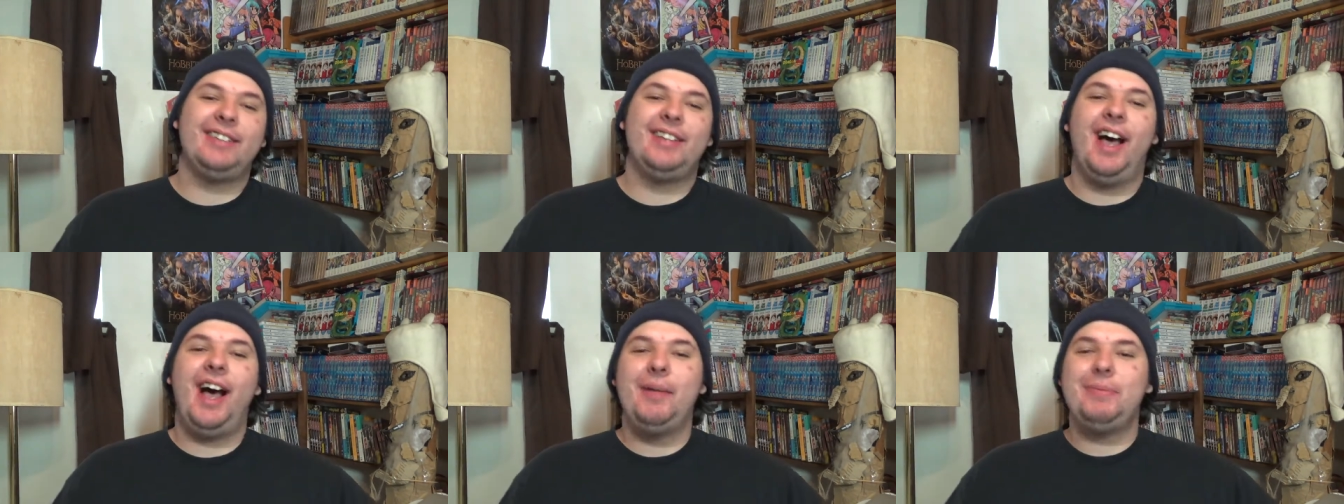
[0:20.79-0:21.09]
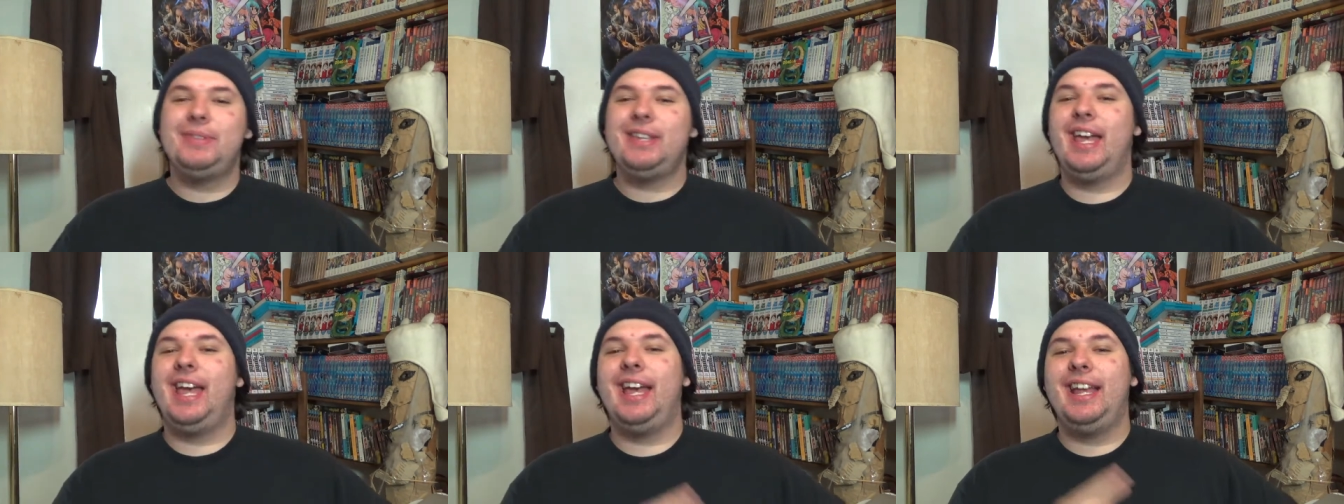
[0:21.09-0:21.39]

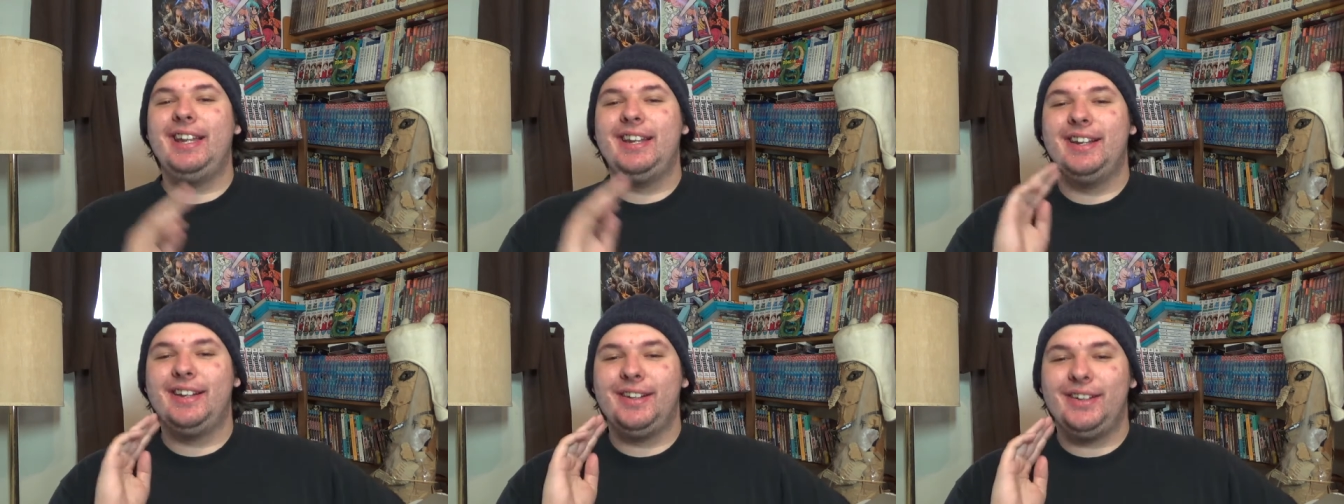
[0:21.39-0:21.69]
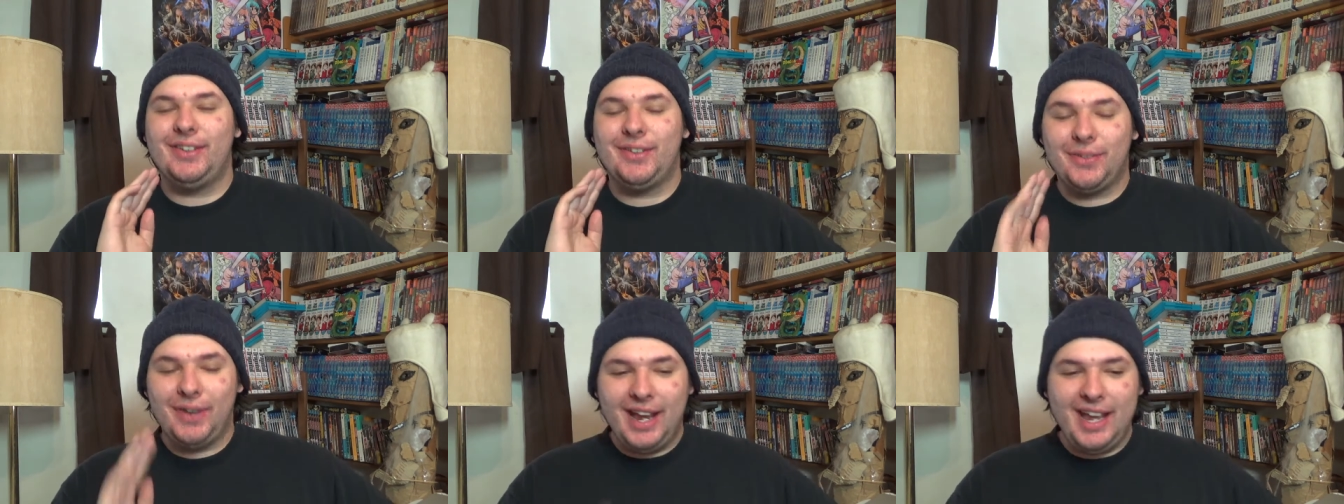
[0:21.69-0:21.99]
Top 10
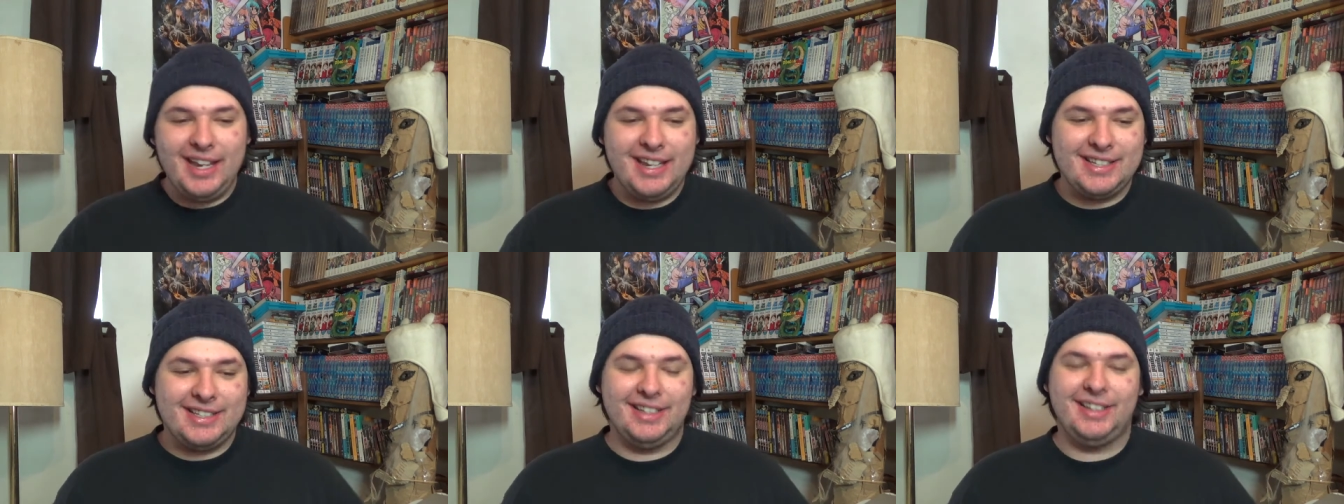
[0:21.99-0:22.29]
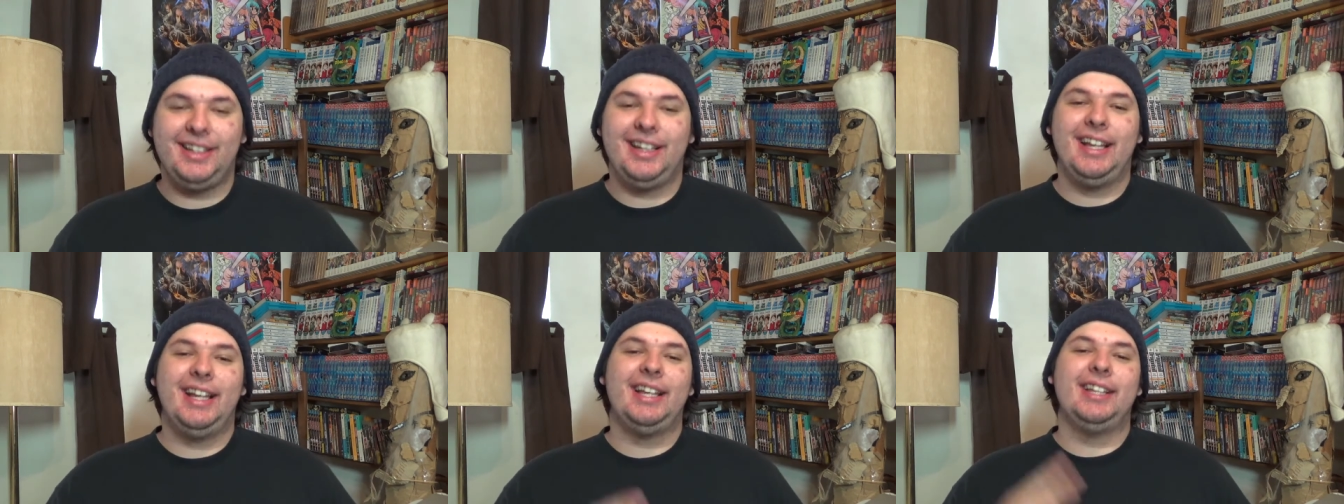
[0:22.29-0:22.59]
greatest
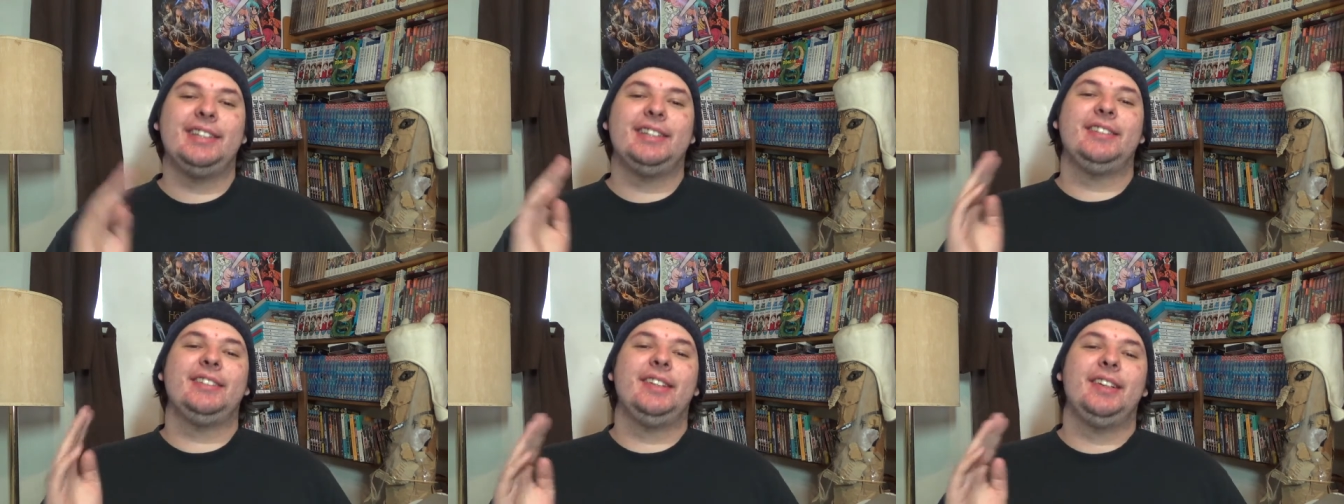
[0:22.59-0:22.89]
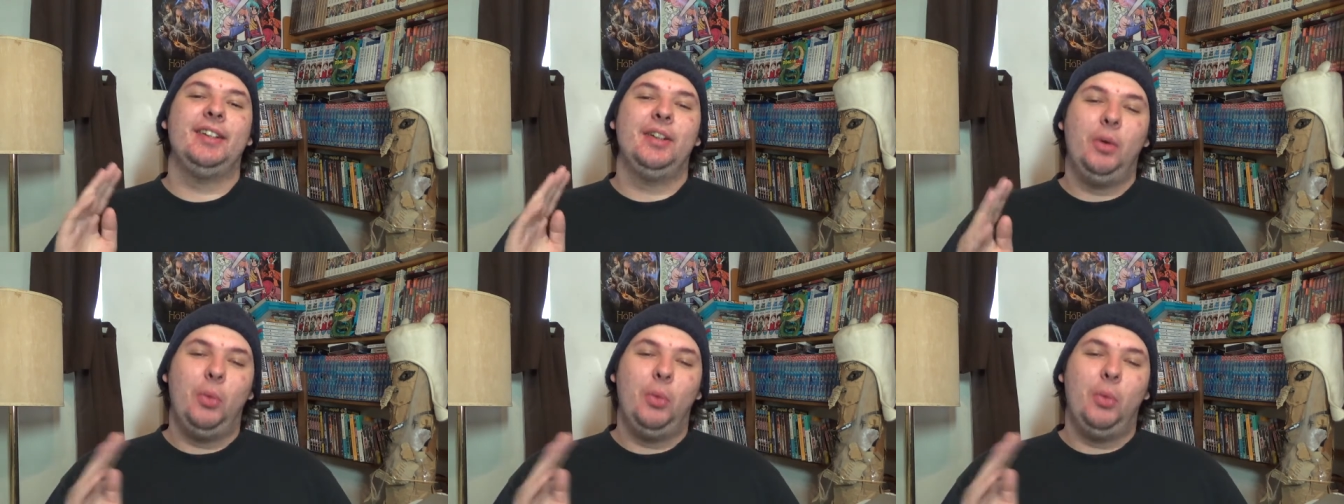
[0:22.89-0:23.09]
list,